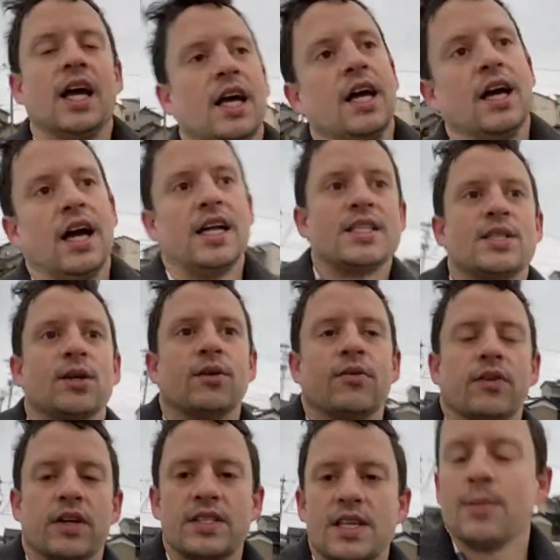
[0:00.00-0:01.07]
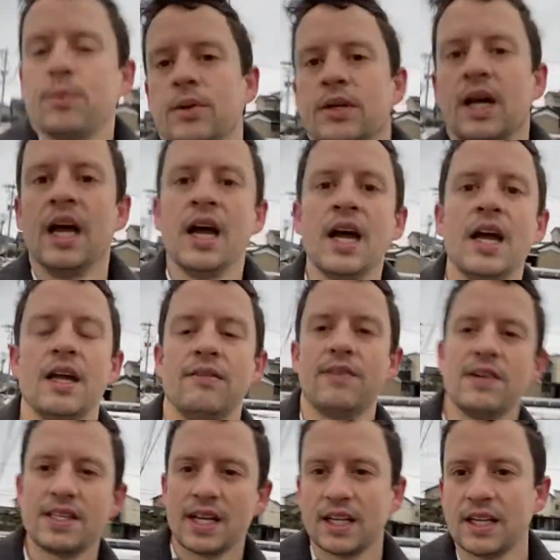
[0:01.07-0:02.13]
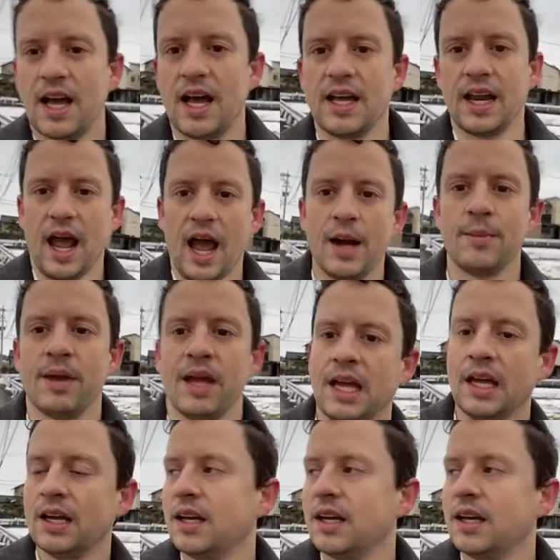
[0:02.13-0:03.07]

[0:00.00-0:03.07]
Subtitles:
And so, for example, investing a lot in anime